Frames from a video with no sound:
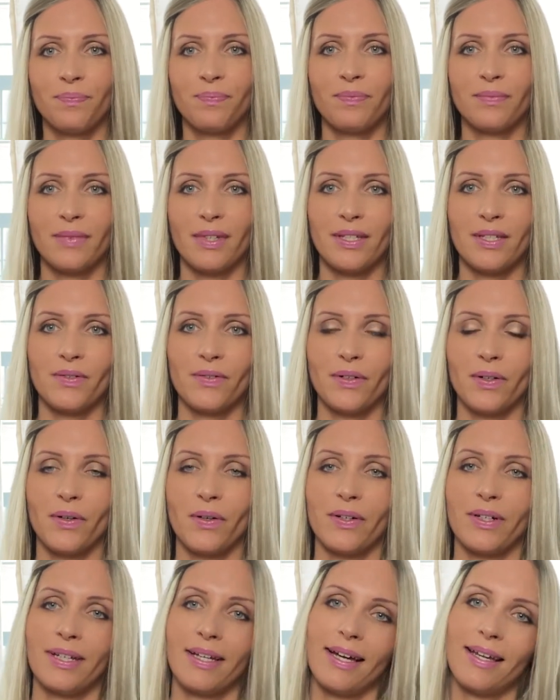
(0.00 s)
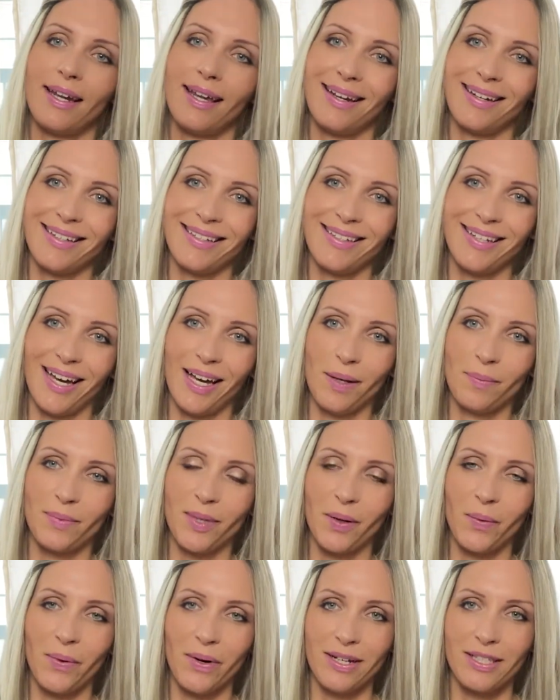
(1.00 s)
this recording at any time
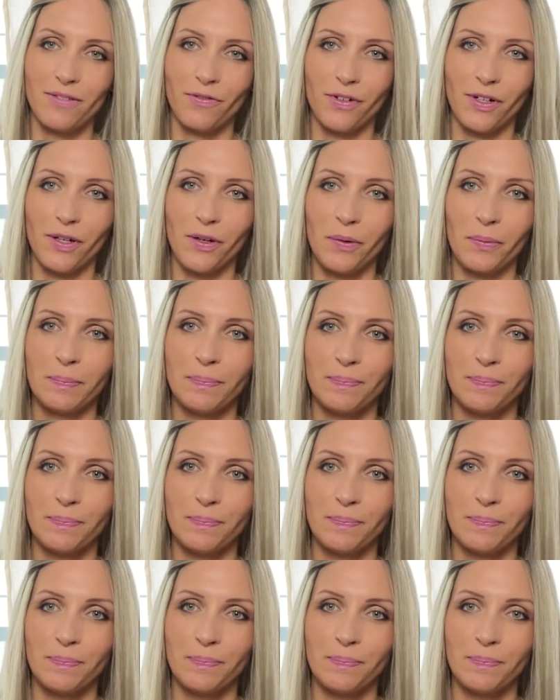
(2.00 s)
that works for you.